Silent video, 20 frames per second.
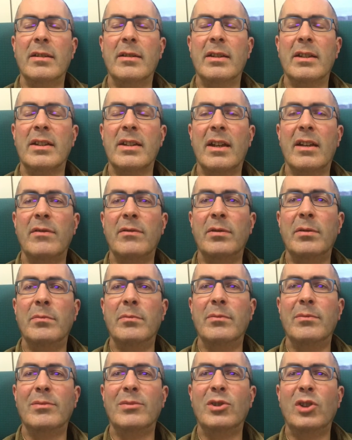aside
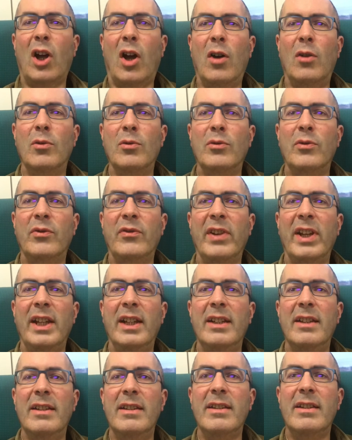from cold
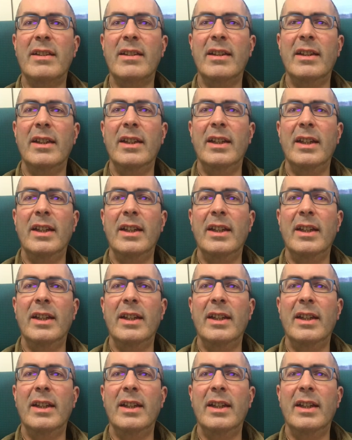fingers,